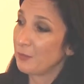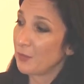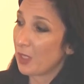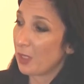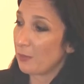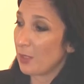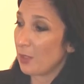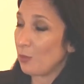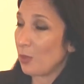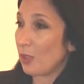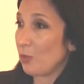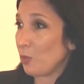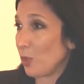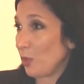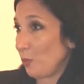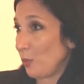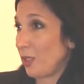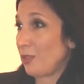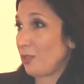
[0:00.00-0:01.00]
And
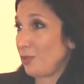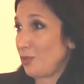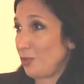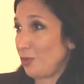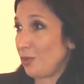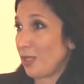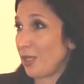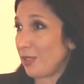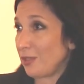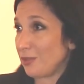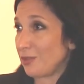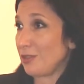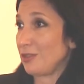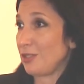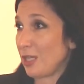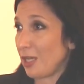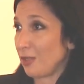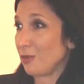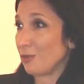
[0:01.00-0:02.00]
one way to do that is to
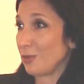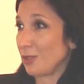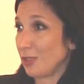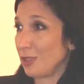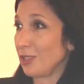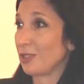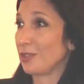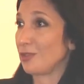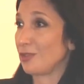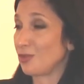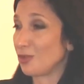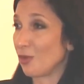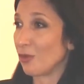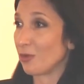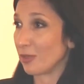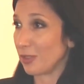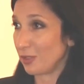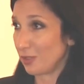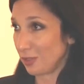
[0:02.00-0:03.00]
tell a really good
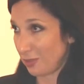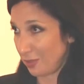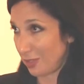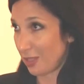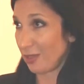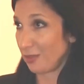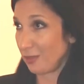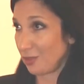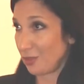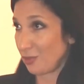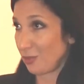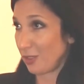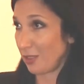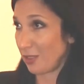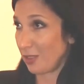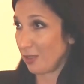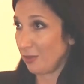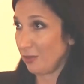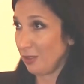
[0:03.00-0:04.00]
story and just sell it
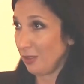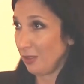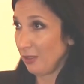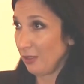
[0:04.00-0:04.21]
straight out.